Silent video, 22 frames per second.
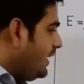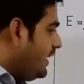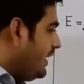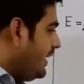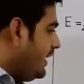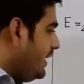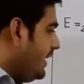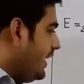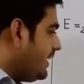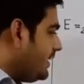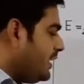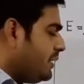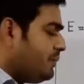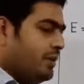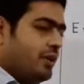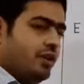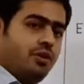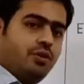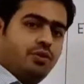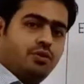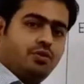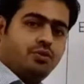and electric
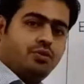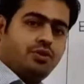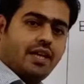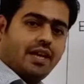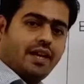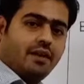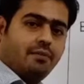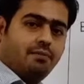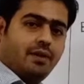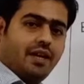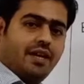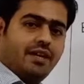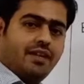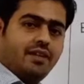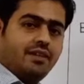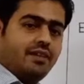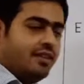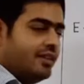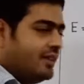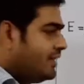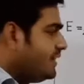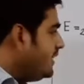field due to second
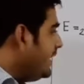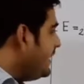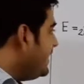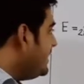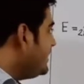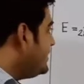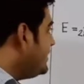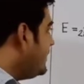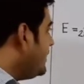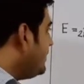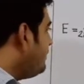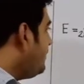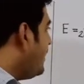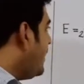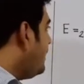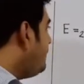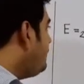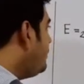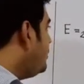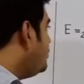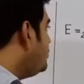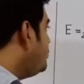plate, that is sigma
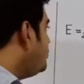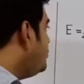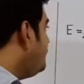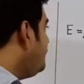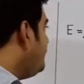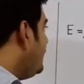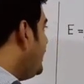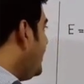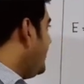upon 2